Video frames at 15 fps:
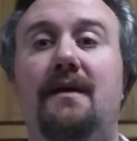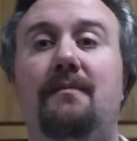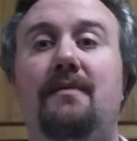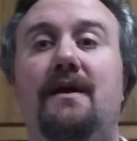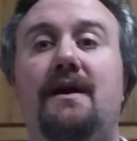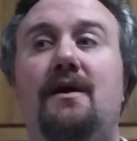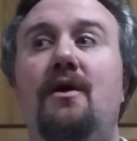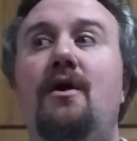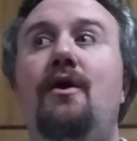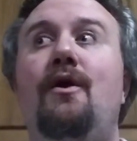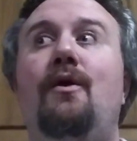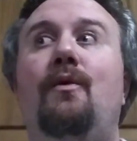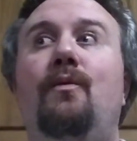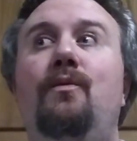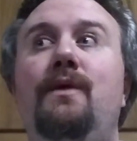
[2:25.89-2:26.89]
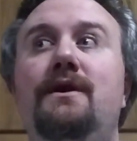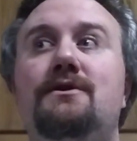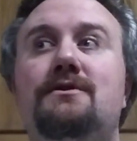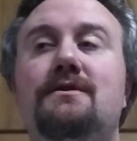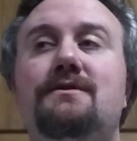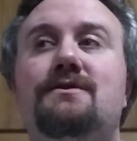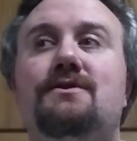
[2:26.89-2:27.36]
I'm like, we
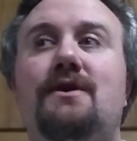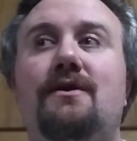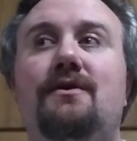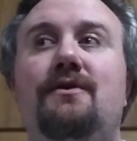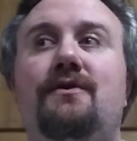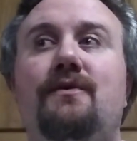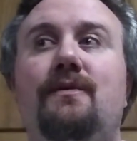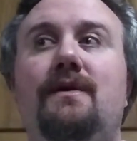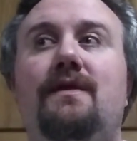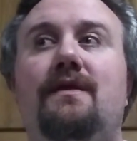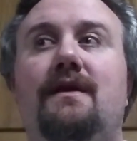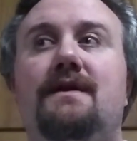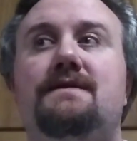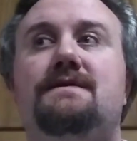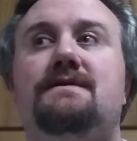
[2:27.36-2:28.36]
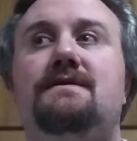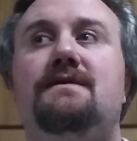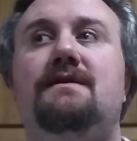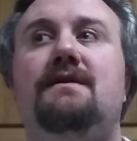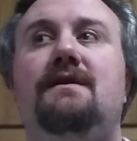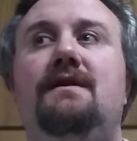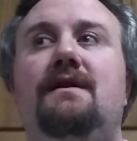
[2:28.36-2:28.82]
should start doing this
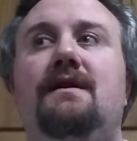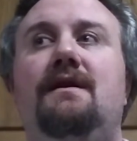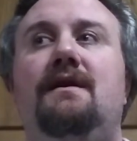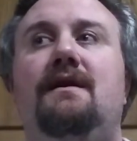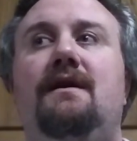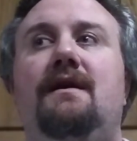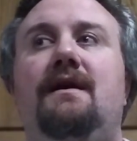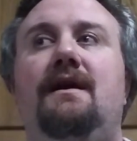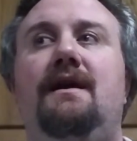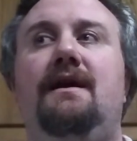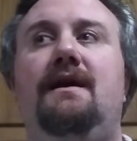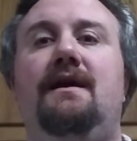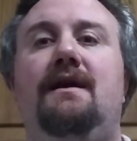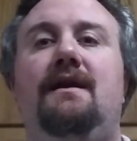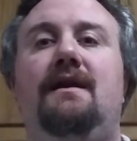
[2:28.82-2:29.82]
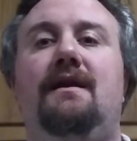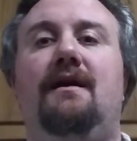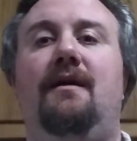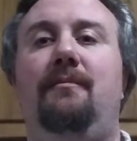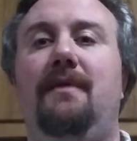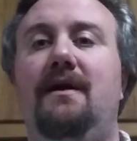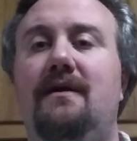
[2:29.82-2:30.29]
in
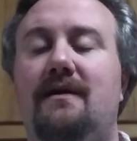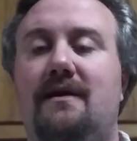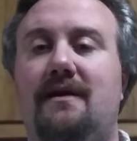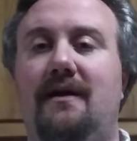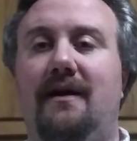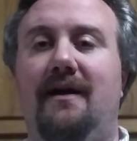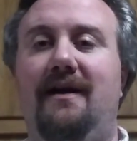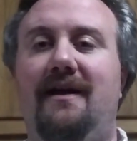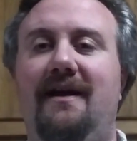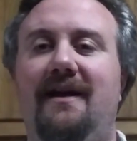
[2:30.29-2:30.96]
America.